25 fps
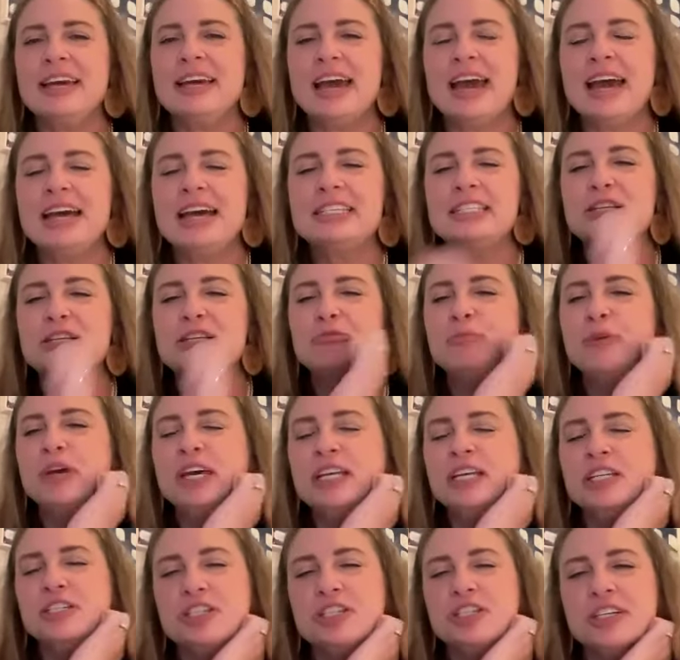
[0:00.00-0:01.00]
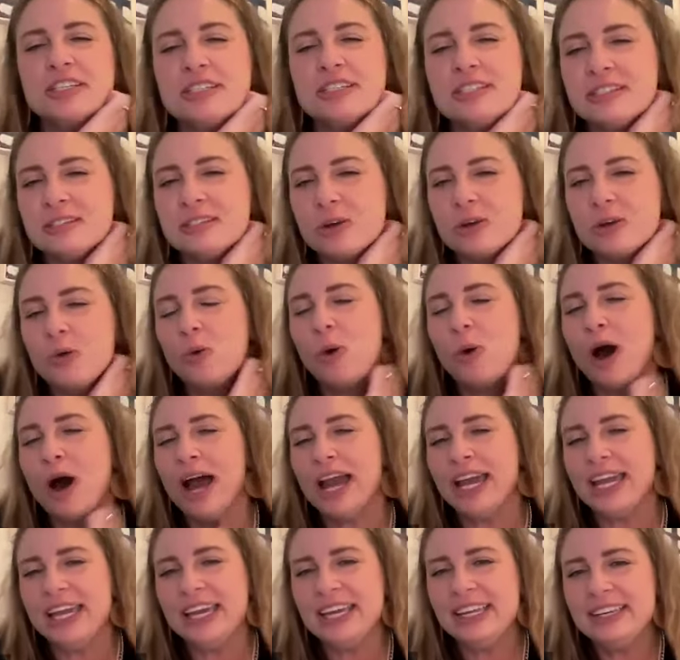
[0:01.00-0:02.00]
has it been just
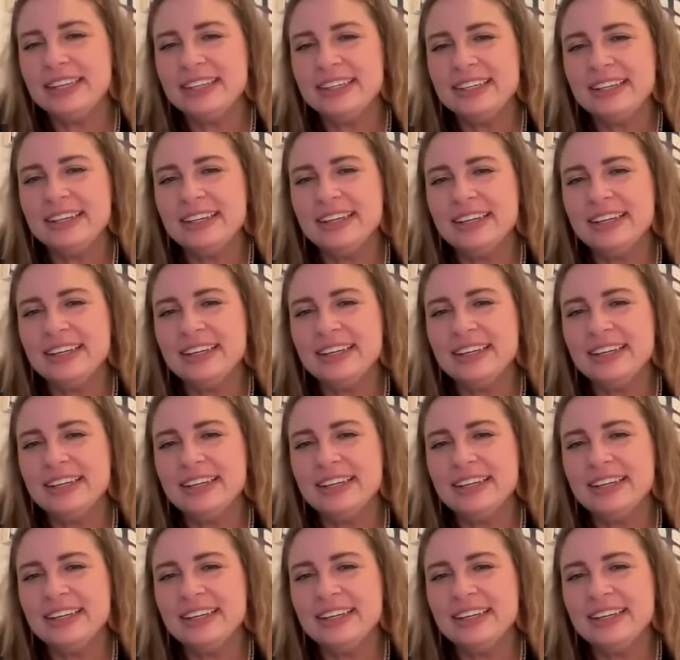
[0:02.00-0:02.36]
quiet